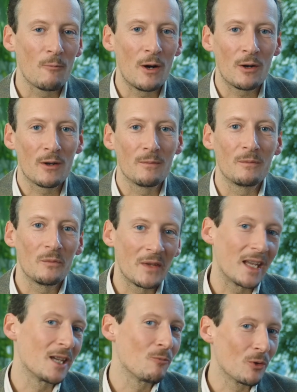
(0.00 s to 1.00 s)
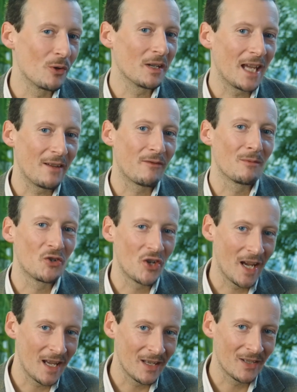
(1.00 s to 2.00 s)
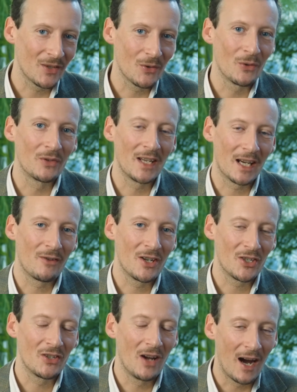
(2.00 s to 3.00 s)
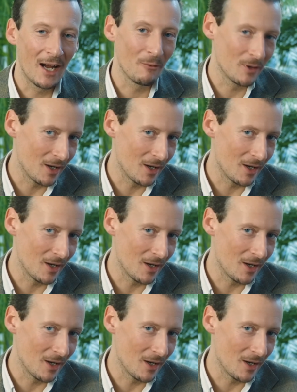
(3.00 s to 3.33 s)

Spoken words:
a welcome that you will not get from chairs or decoration, I